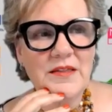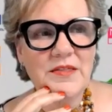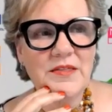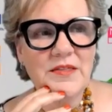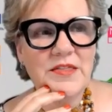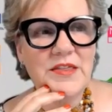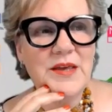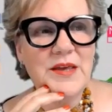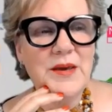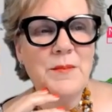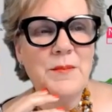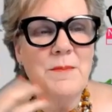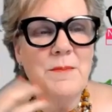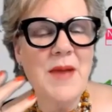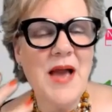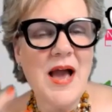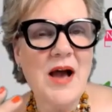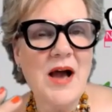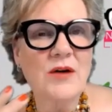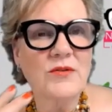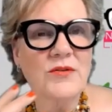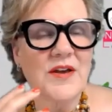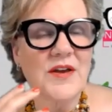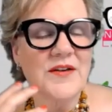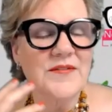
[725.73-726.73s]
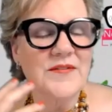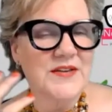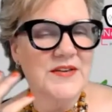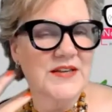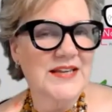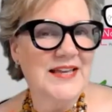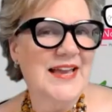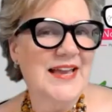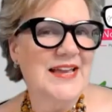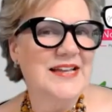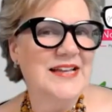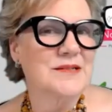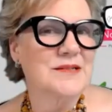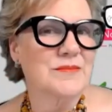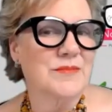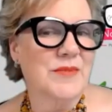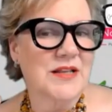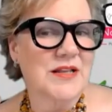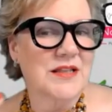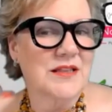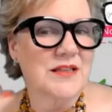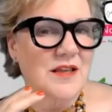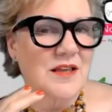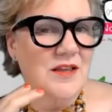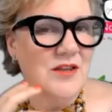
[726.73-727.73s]
the amount of
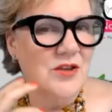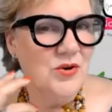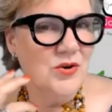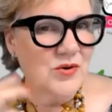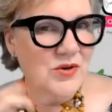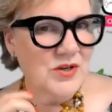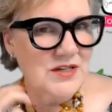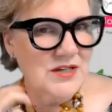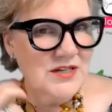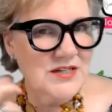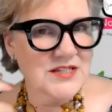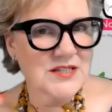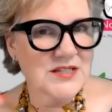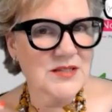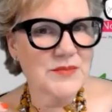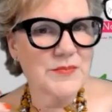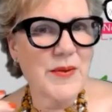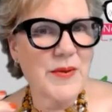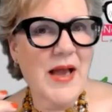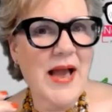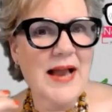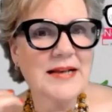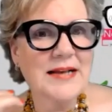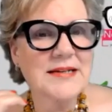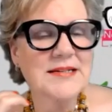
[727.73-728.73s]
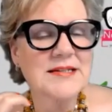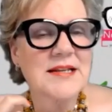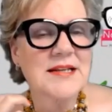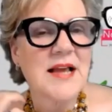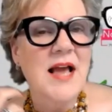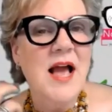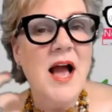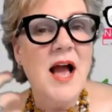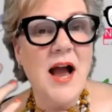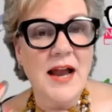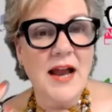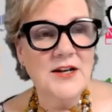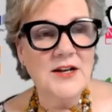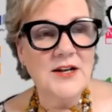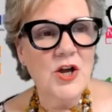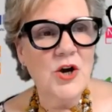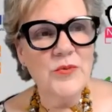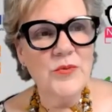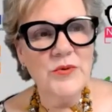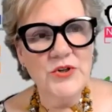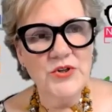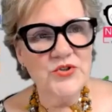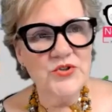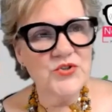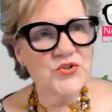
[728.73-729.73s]
engagement that you could expect? I know
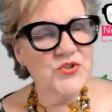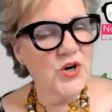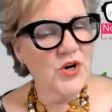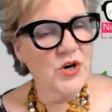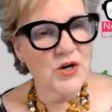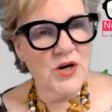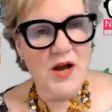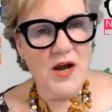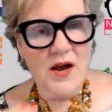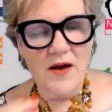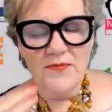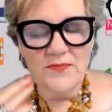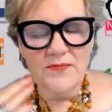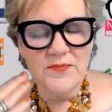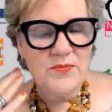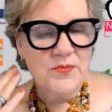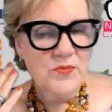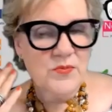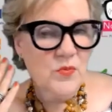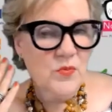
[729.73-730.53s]
when you start off